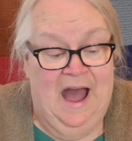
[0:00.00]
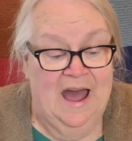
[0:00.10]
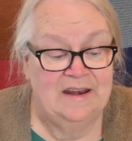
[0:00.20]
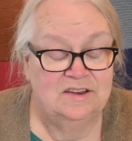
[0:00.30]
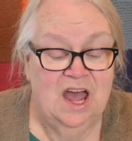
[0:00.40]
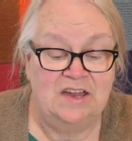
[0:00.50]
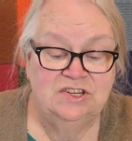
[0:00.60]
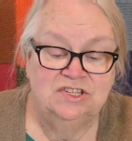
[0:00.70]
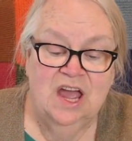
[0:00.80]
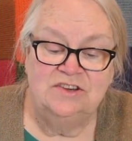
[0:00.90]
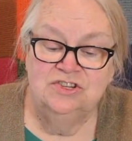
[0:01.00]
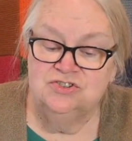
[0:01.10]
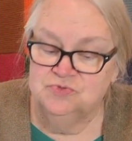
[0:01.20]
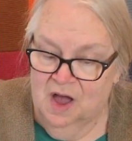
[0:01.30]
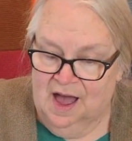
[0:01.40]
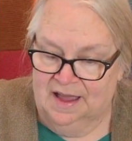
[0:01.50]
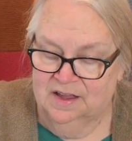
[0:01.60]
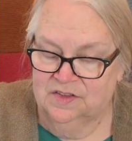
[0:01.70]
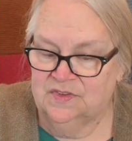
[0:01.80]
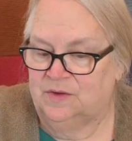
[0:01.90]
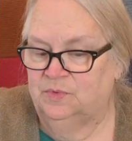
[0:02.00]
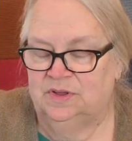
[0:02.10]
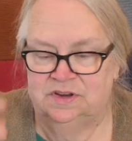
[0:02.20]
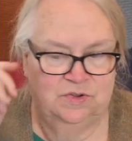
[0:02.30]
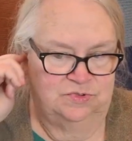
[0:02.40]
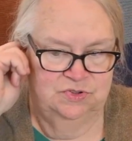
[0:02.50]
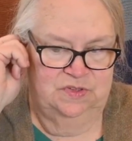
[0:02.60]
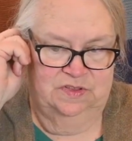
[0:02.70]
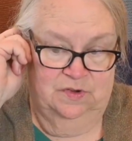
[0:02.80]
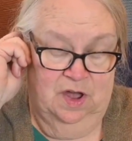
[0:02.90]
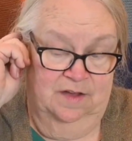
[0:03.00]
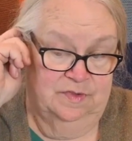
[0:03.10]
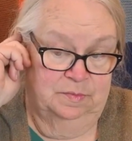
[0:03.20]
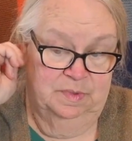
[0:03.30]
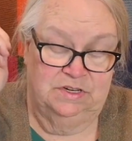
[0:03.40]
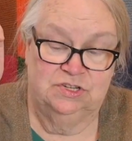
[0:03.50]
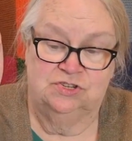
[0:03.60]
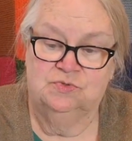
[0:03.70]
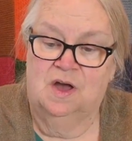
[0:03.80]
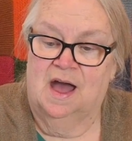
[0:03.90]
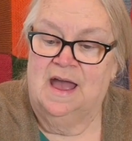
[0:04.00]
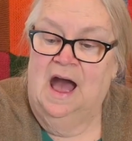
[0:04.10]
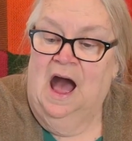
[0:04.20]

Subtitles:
And to try, because I really don't do this very often, but to try,